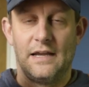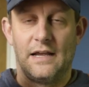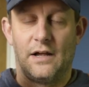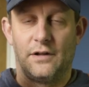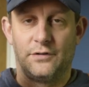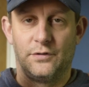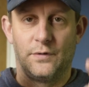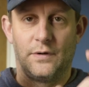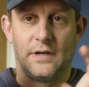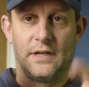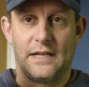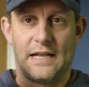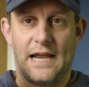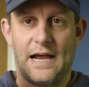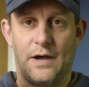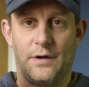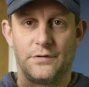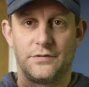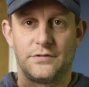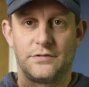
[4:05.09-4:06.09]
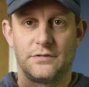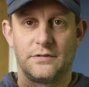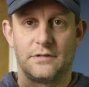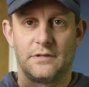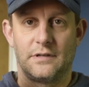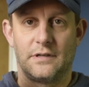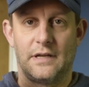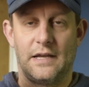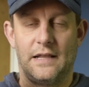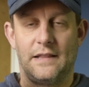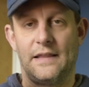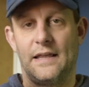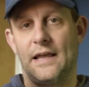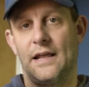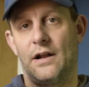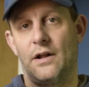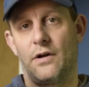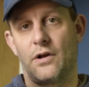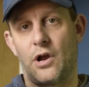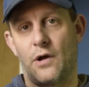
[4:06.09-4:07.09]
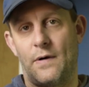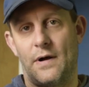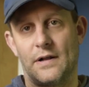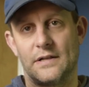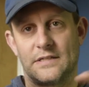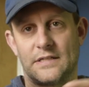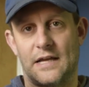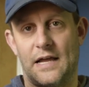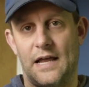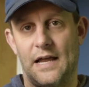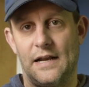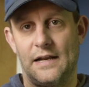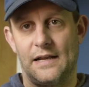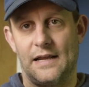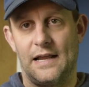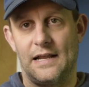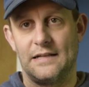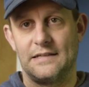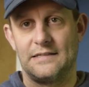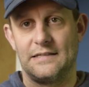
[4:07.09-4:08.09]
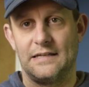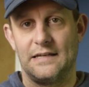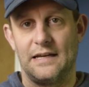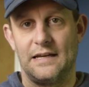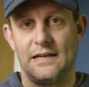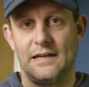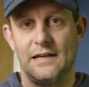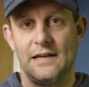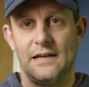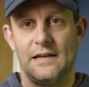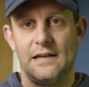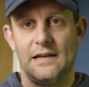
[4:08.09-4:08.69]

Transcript: I'll do it in the house, and then I'll go outside and see